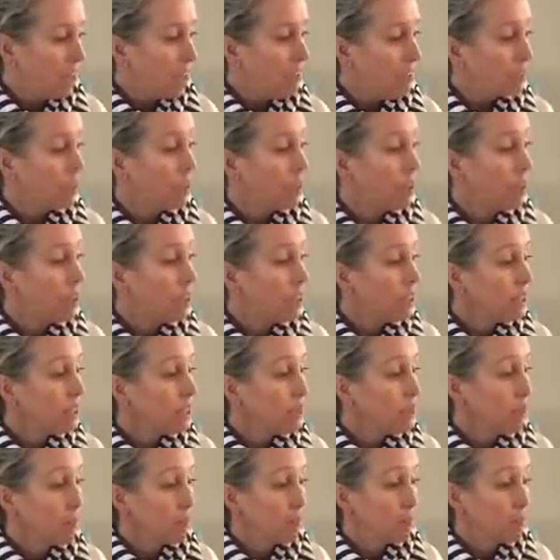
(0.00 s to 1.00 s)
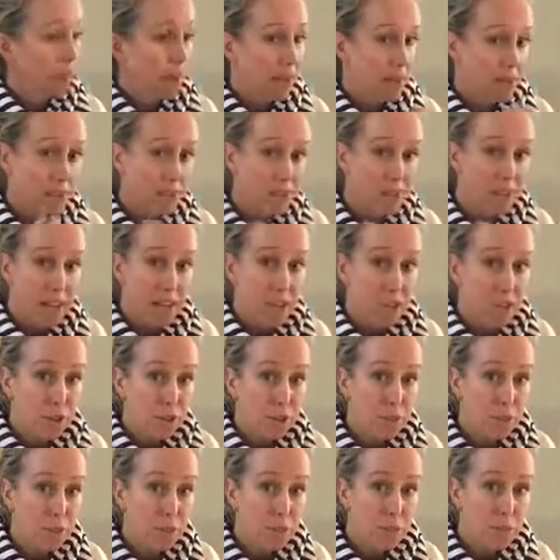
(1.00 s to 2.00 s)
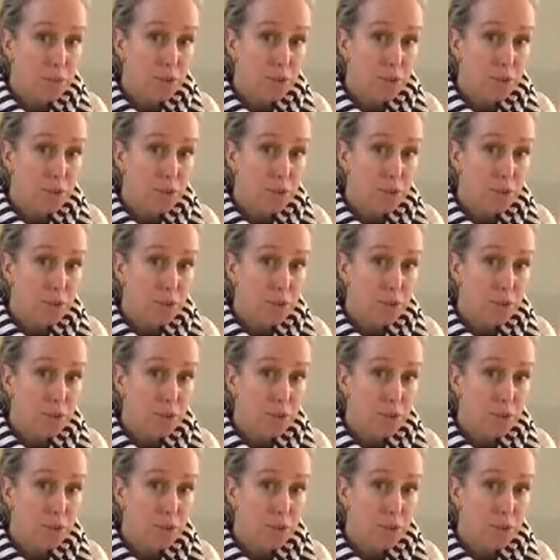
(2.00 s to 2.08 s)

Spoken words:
So this way, by exaggerating the